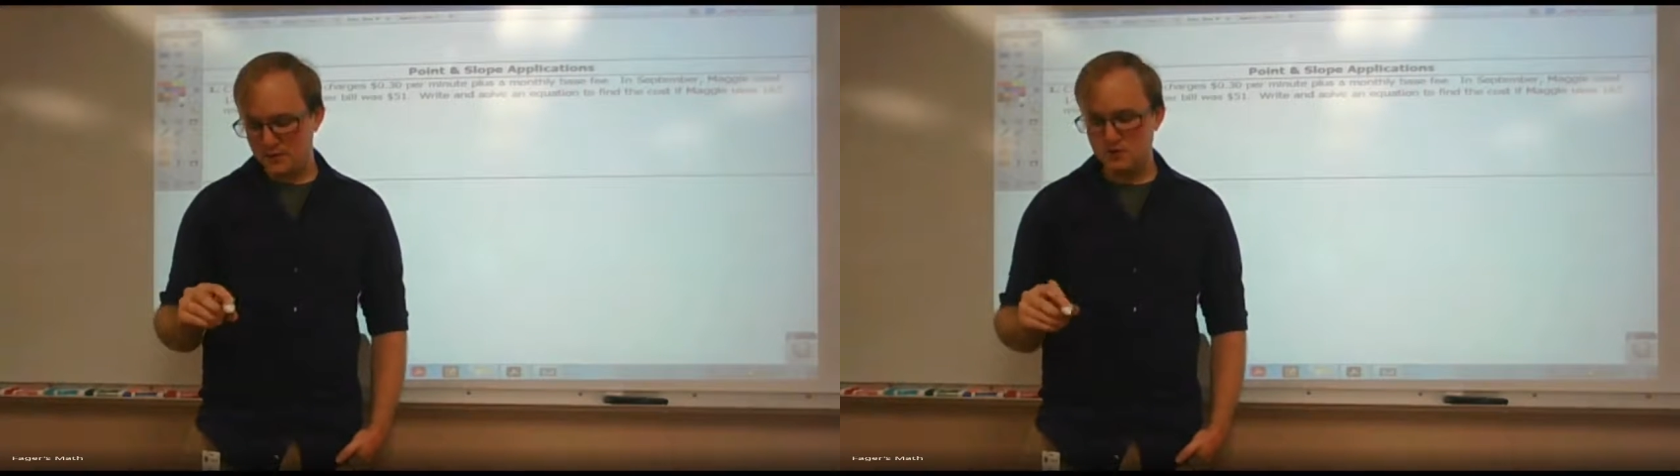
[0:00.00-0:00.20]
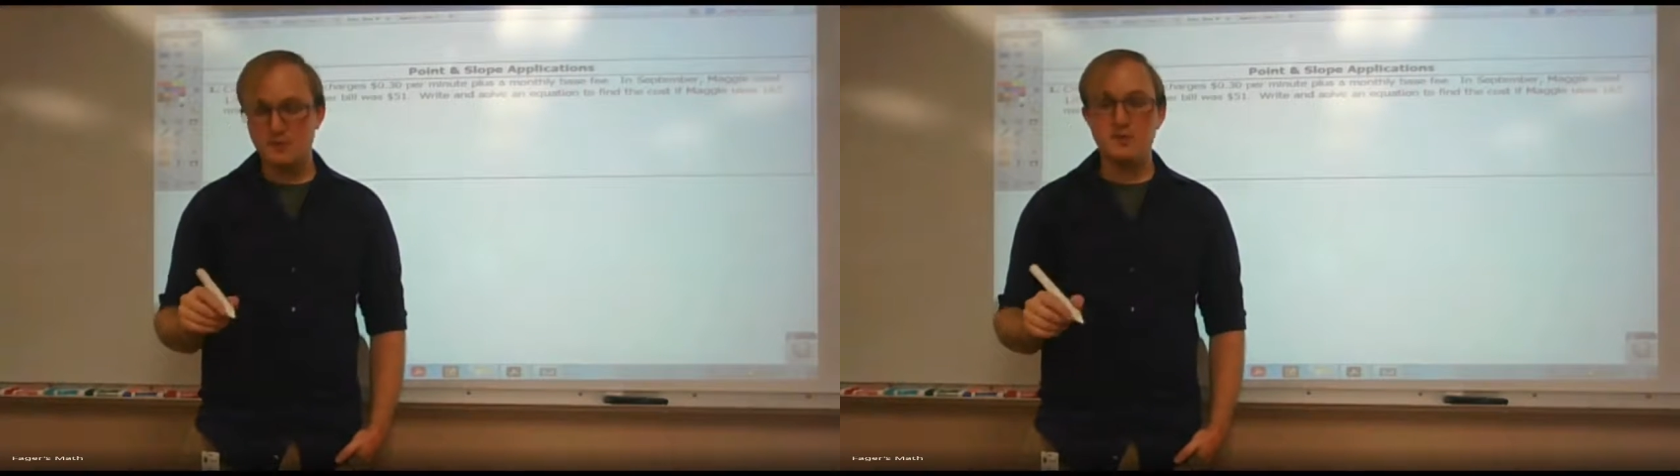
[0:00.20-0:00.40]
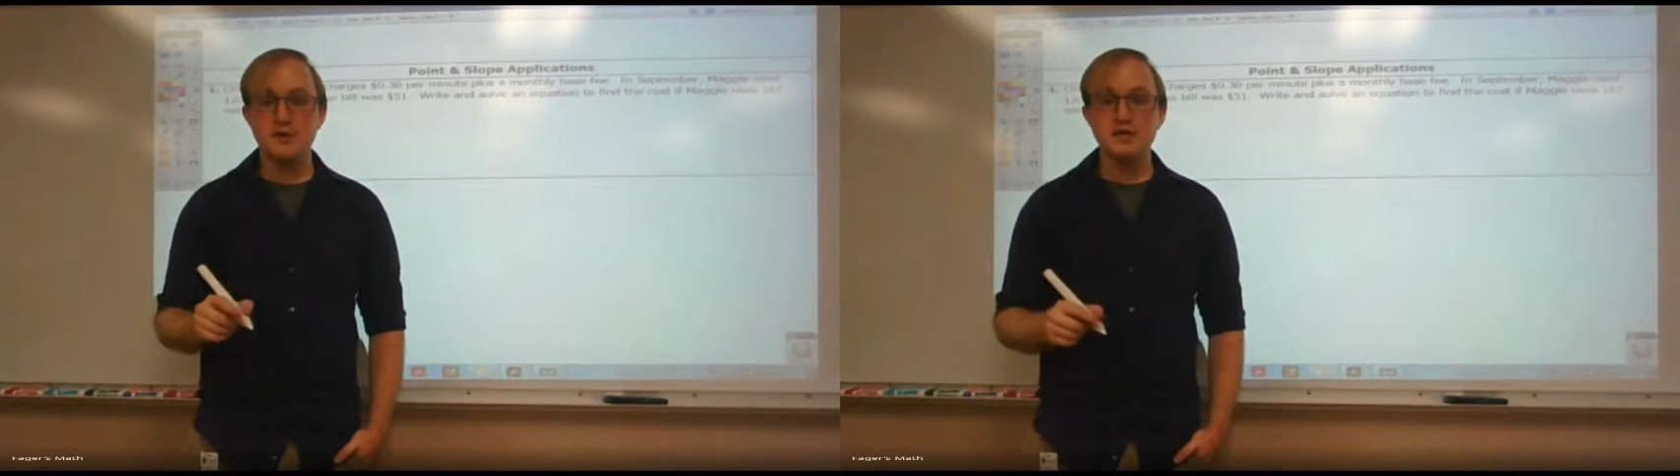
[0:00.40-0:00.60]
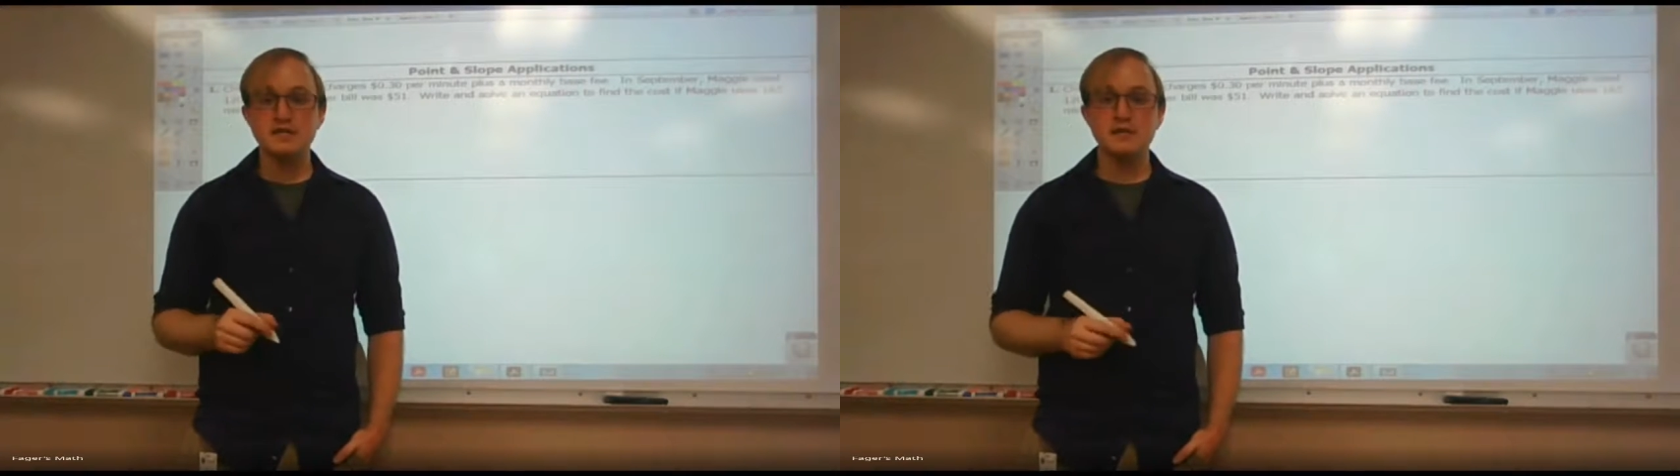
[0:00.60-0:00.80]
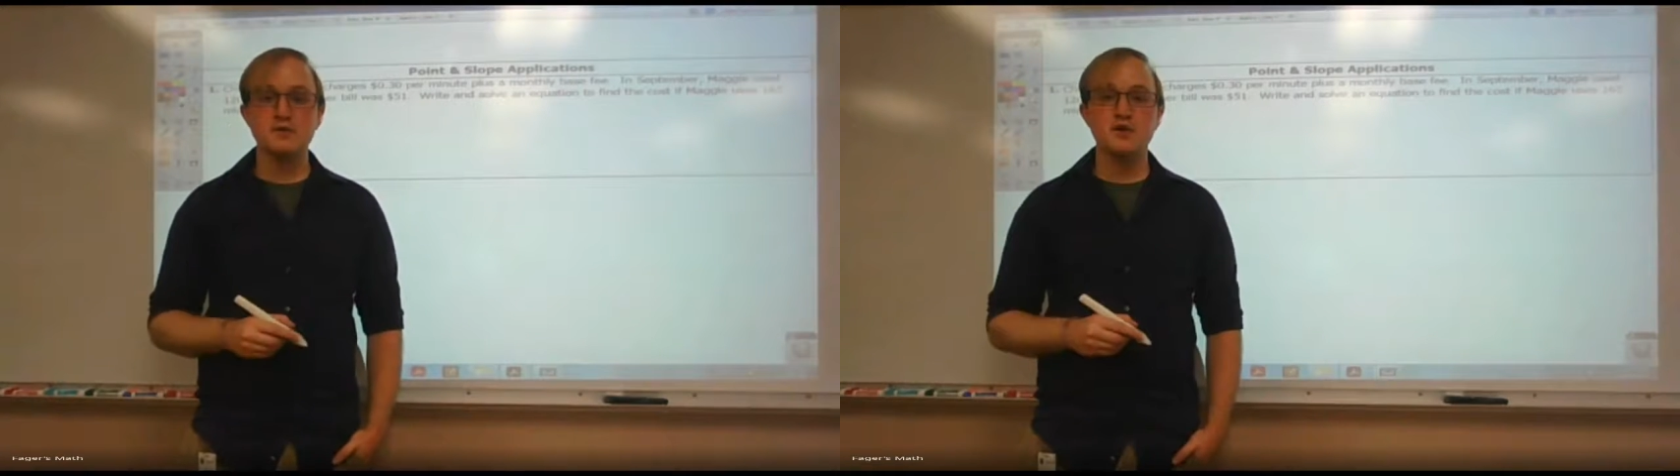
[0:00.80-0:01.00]
Should be pretty
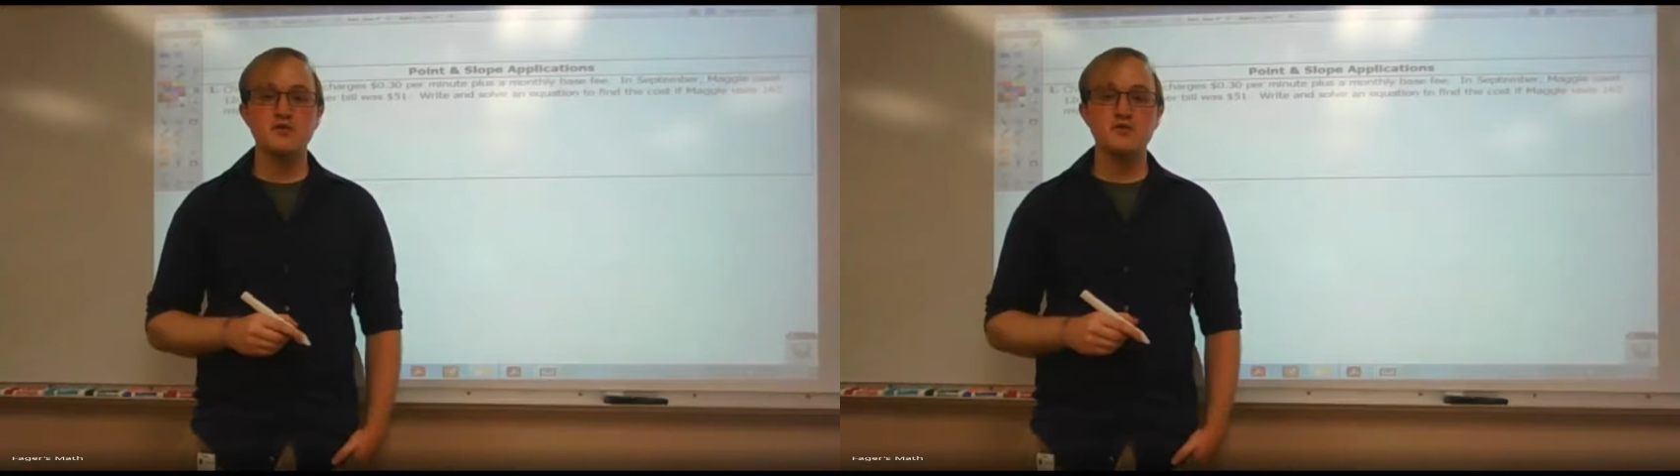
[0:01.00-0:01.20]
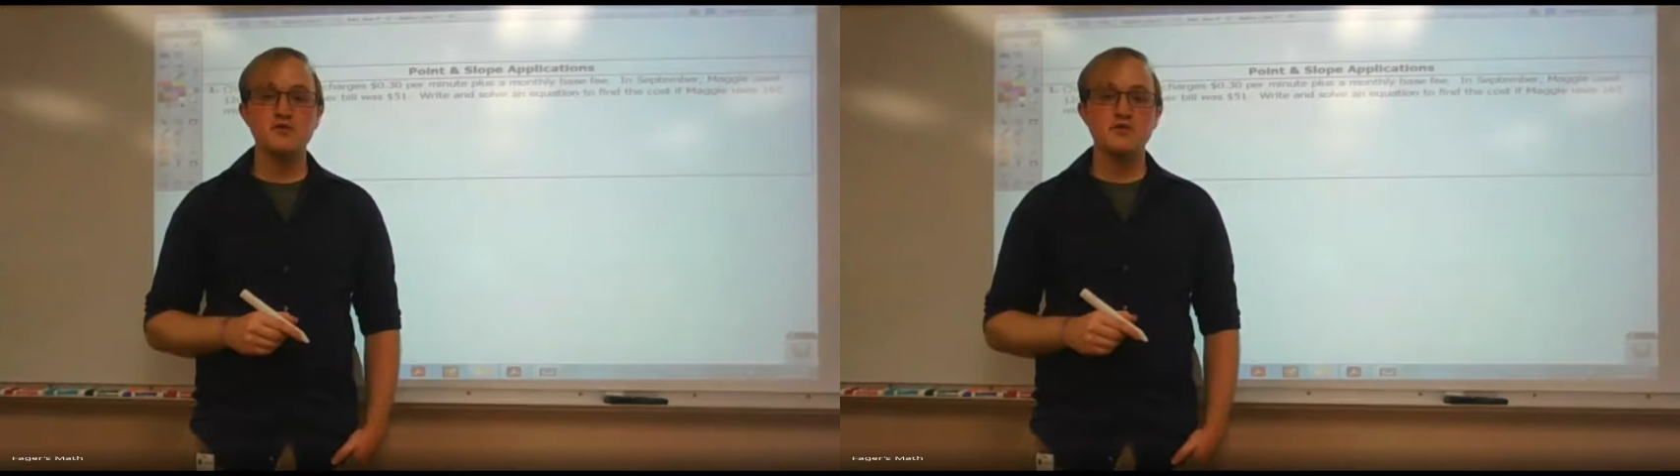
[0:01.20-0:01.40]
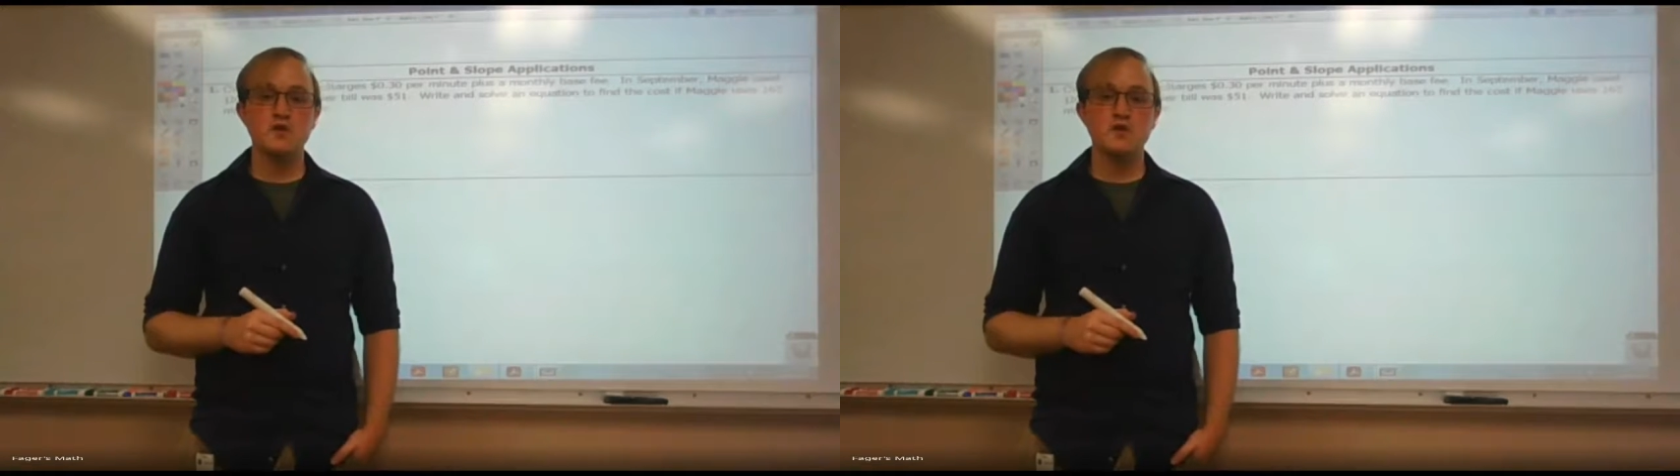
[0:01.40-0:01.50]
easy. I'm going to go through